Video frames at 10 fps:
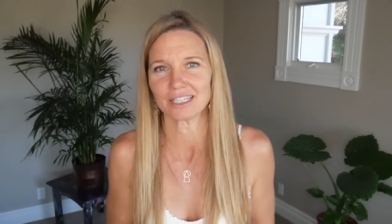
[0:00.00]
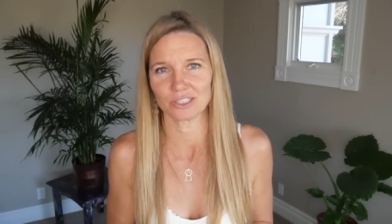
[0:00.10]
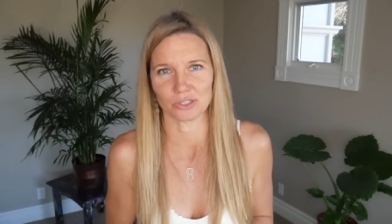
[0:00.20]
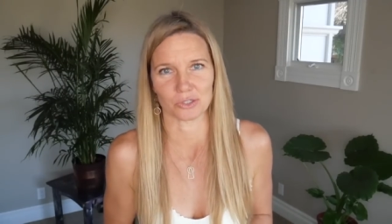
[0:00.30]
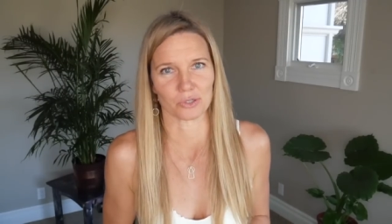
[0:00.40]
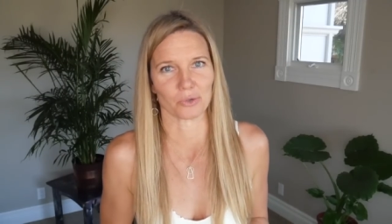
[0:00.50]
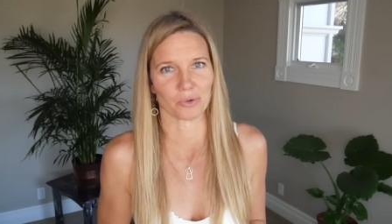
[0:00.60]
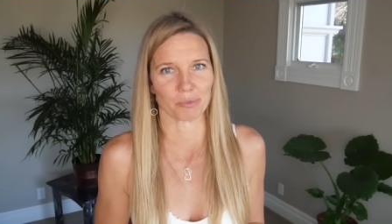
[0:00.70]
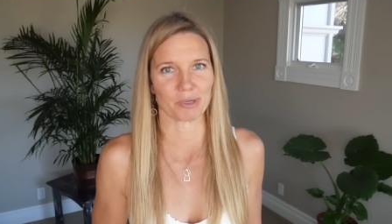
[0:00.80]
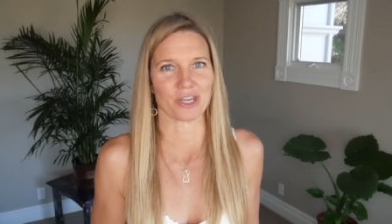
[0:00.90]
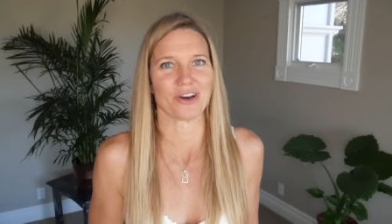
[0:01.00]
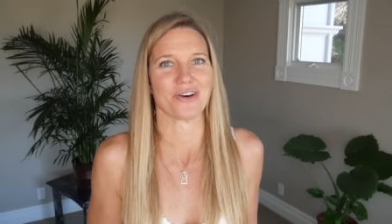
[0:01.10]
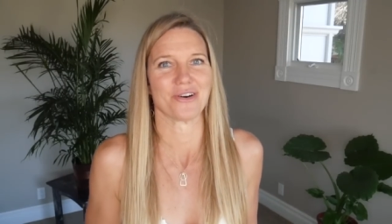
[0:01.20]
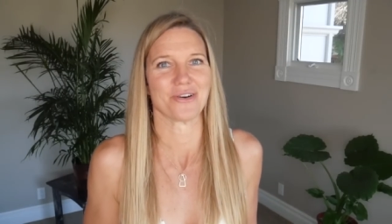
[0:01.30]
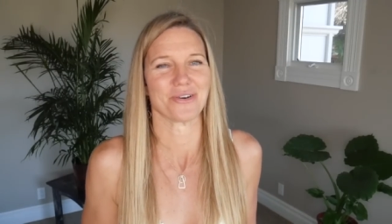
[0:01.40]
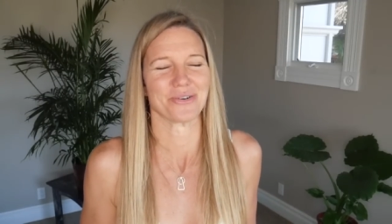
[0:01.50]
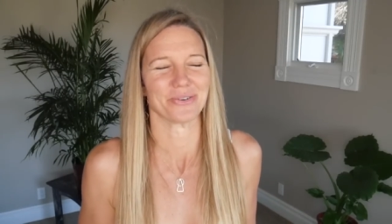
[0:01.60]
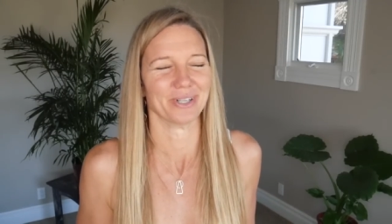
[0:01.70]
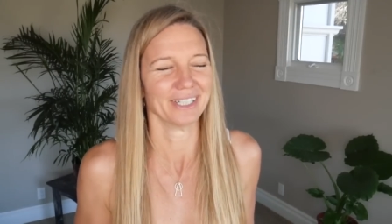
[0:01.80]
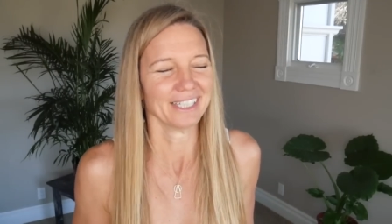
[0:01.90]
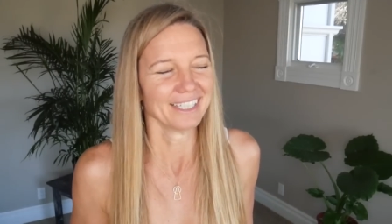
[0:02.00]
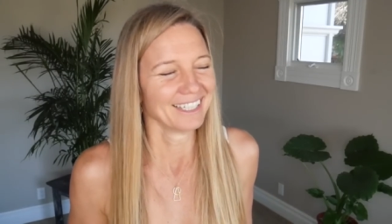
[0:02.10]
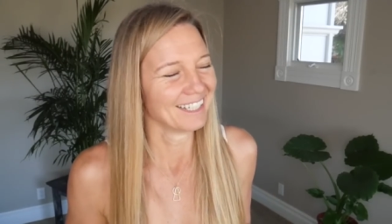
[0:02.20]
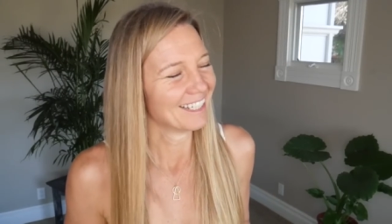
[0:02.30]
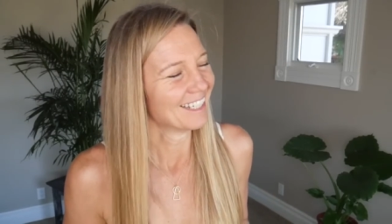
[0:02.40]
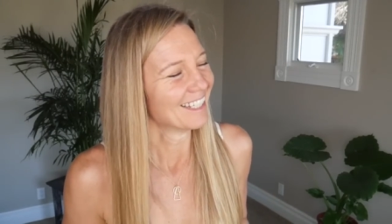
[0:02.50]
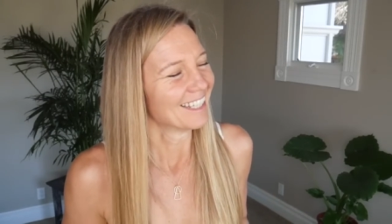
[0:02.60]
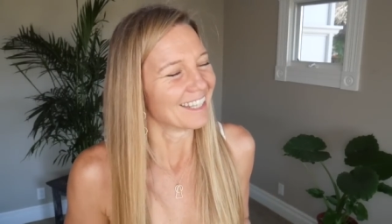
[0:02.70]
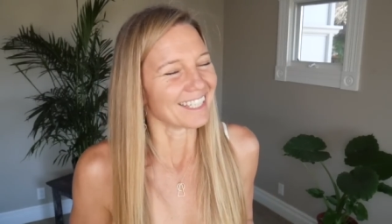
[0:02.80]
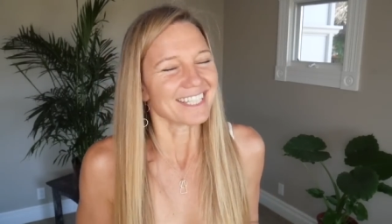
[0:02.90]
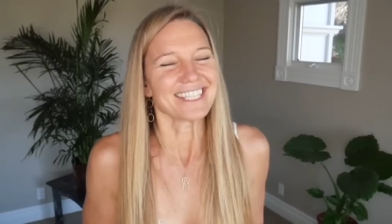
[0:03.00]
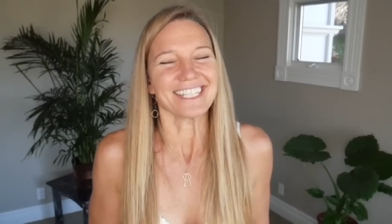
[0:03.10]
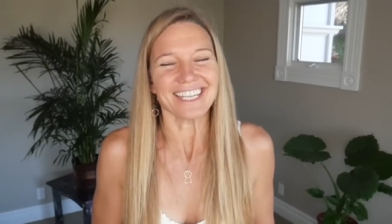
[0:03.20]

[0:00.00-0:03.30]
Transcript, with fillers: Scorpio. This